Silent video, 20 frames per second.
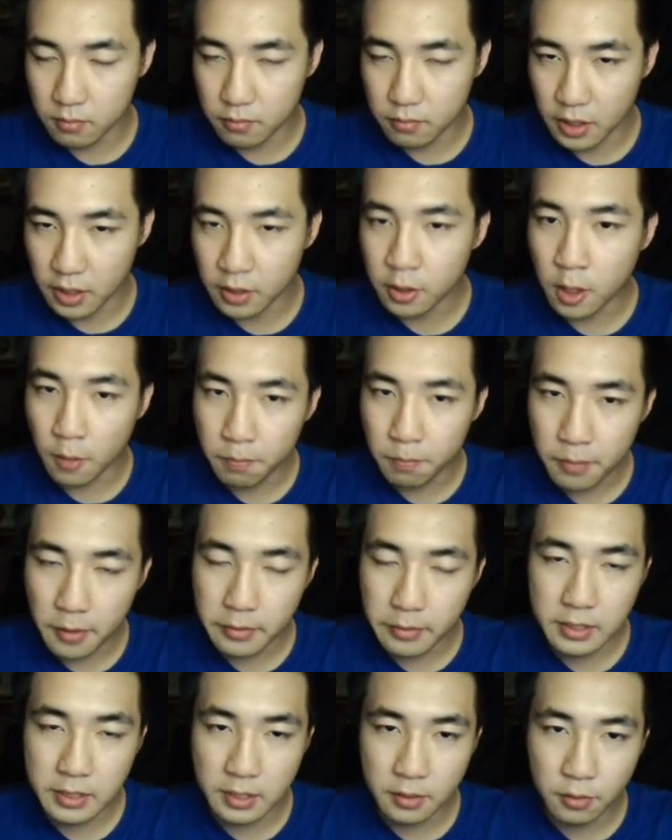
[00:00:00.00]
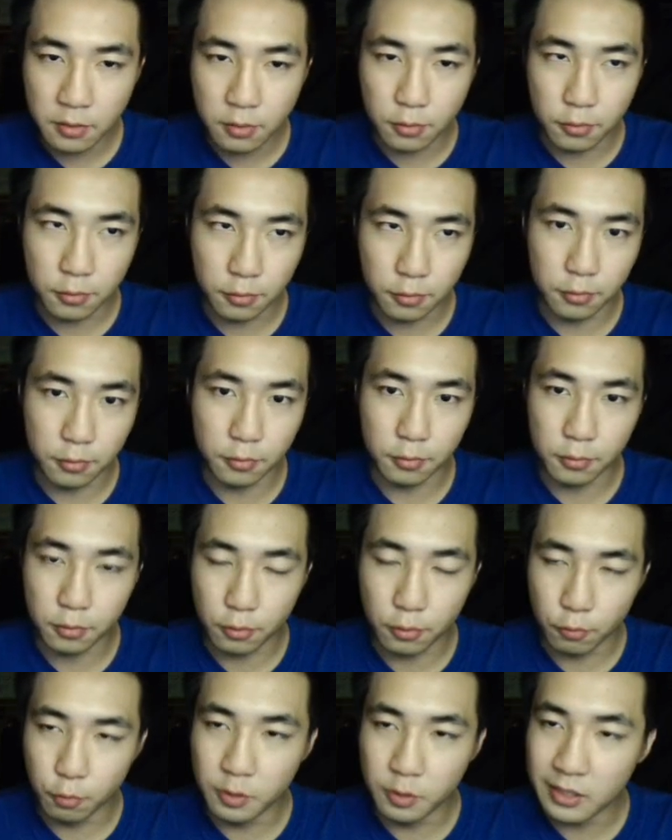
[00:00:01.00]
in comparison to
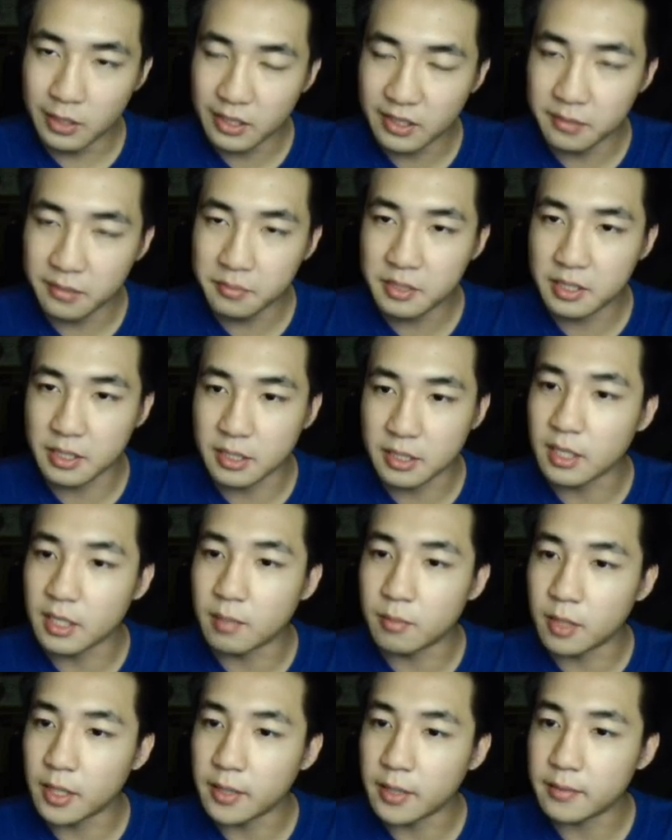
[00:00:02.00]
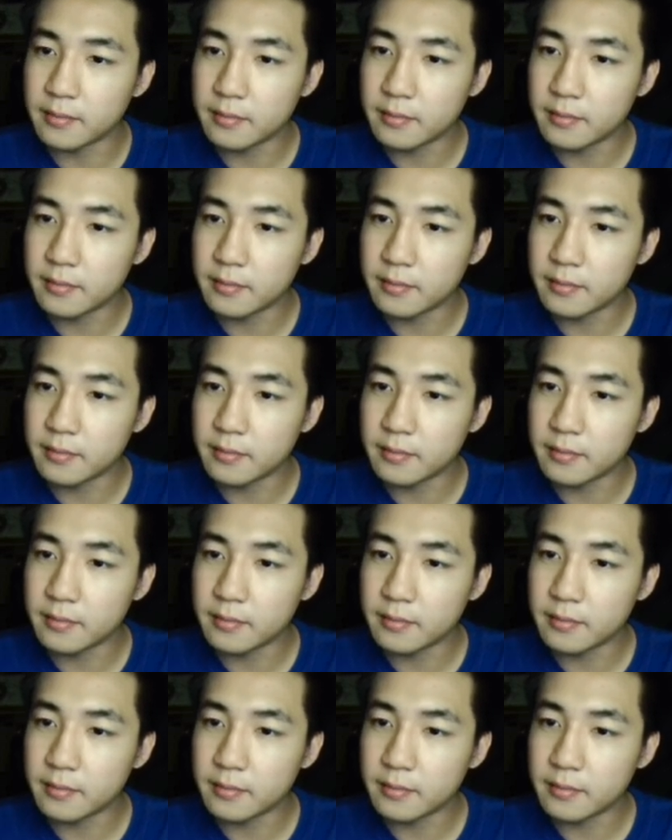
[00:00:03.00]
Wilhelm's TM, right?